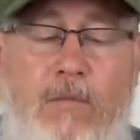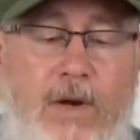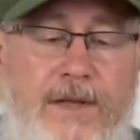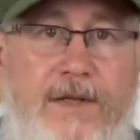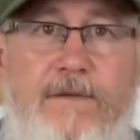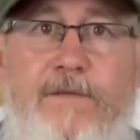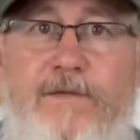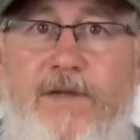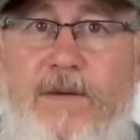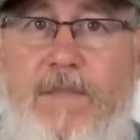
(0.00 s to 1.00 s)
when I did
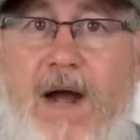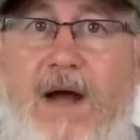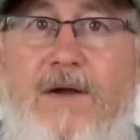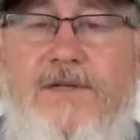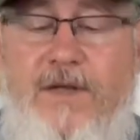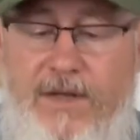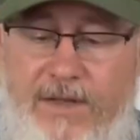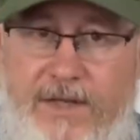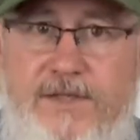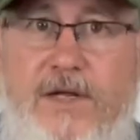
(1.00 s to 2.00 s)
15 miles in
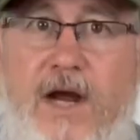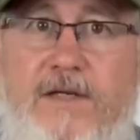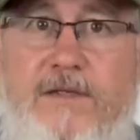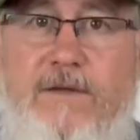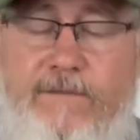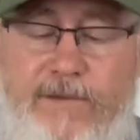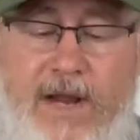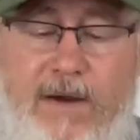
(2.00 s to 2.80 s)
these socks, the first